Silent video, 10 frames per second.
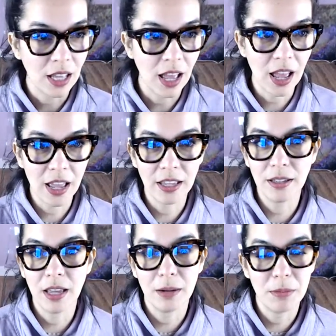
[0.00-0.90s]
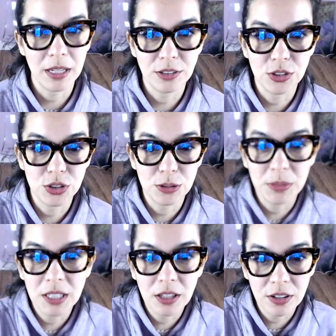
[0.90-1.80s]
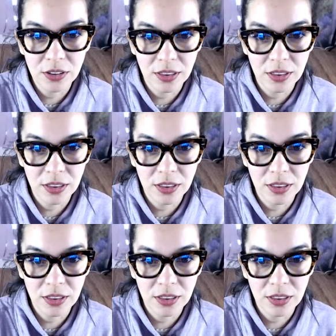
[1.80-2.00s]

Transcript: I have mastered so many other